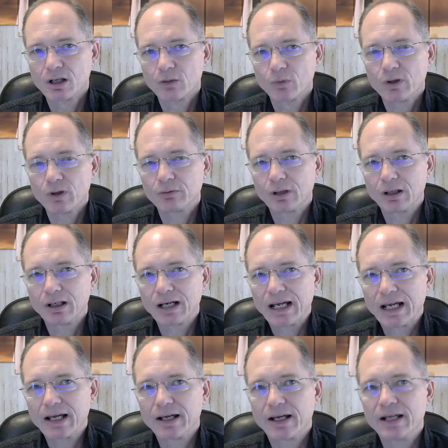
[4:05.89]
Well,
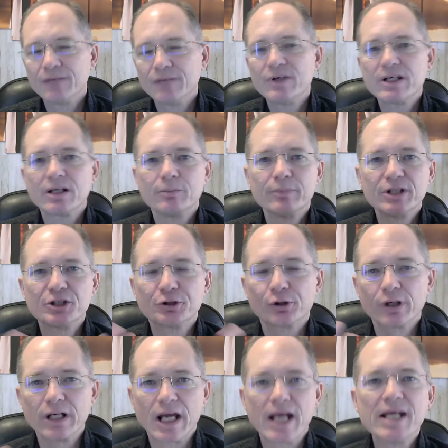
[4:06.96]
envy can be
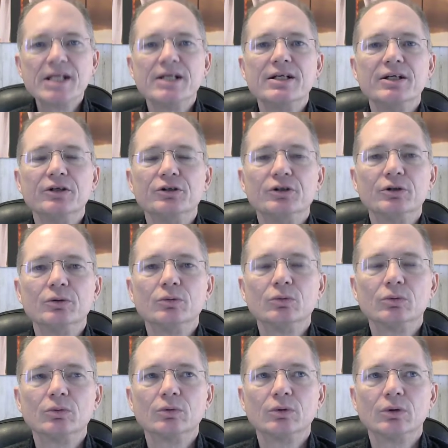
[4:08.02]
created in you
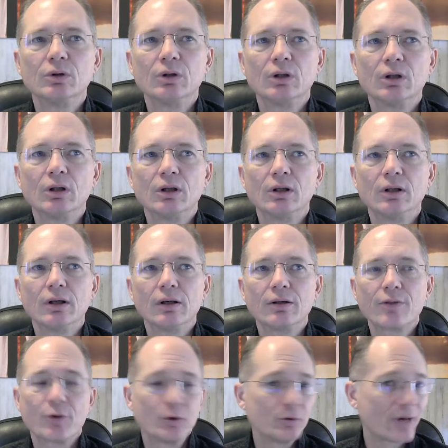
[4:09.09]

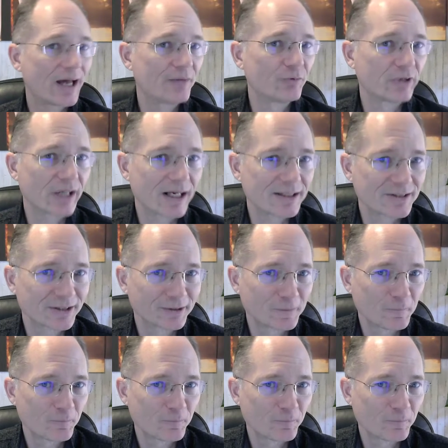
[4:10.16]
through advertising.